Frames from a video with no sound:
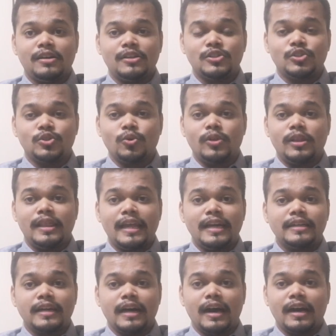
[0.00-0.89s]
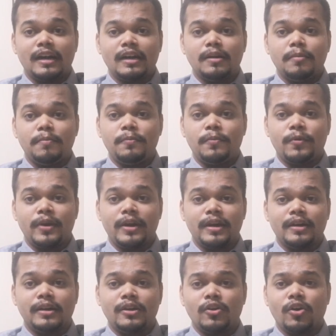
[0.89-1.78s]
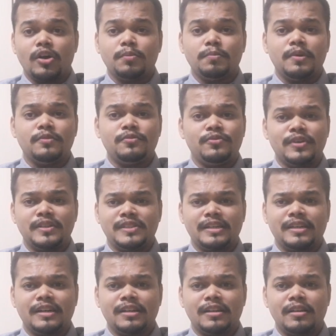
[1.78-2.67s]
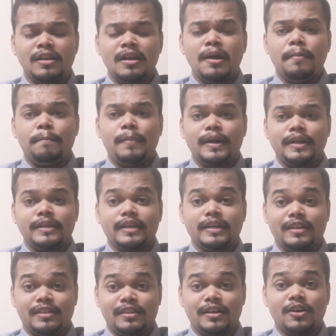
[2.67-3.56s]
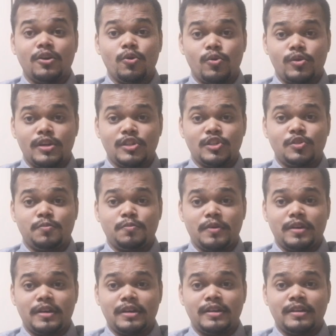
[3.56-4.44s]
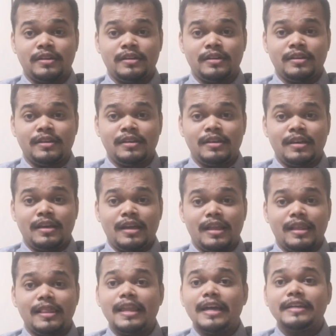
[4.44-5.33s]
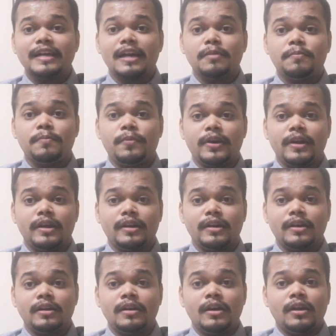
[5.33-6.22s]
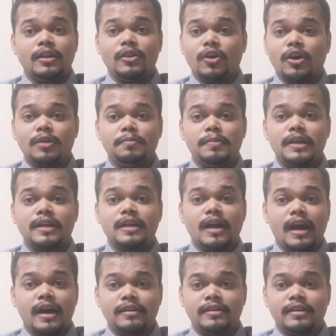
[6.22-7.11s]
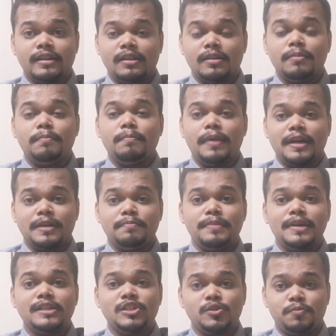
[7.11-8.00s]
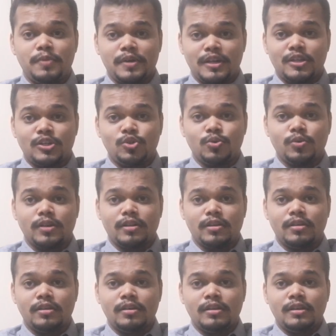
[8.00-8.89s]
So let our prayer not be physical, but in the Holy Spirit. Let our prayer not be carnal, but be spiritual.